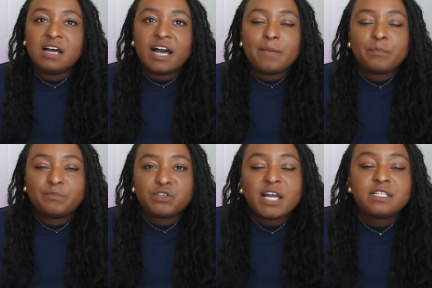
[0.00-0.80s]
I
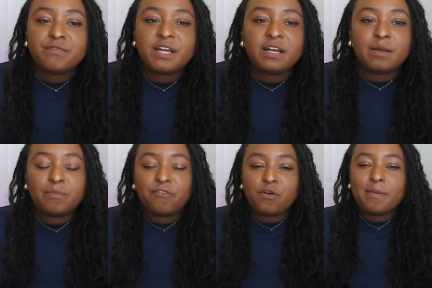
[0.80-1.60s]
tried to read on it
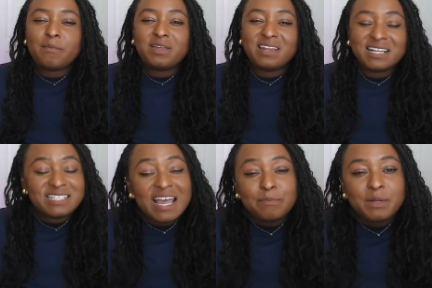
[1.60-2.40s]
for maybe like
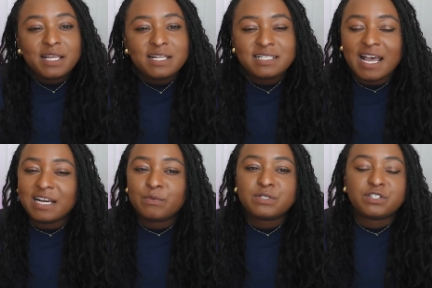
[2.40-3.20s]
10 minutes and
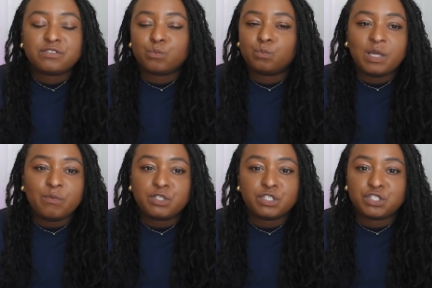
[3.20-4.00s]
it was just
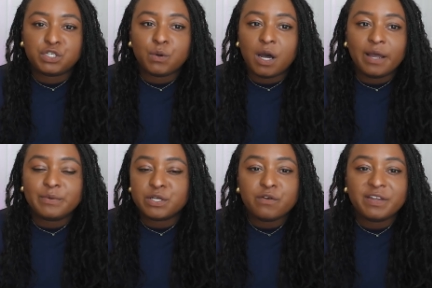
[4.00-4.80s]
too hot. It
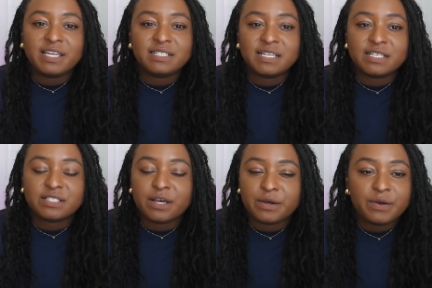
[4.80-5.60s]
was overheating,
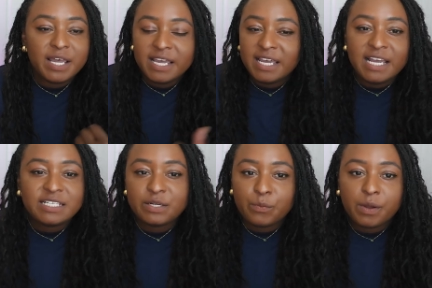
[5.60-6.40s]
so it
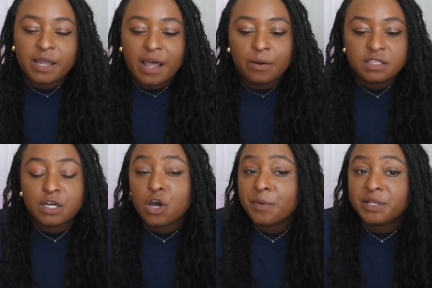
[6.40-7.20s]
didn't work out. The
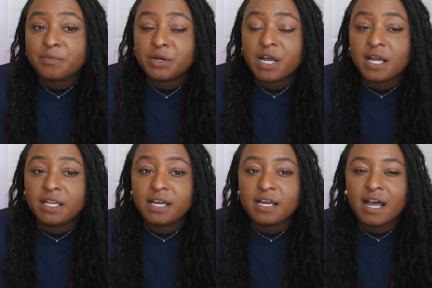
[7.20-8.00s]
Kobo Libra
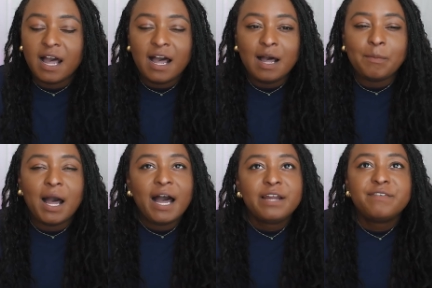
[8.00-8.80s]
Colour,
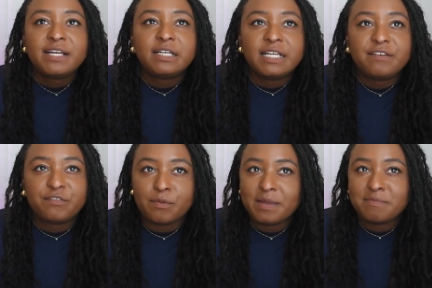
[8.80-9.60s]
I read on it
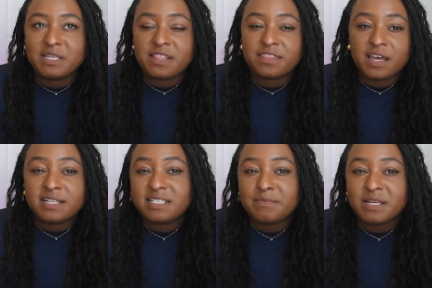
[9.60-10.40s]
for maybe 30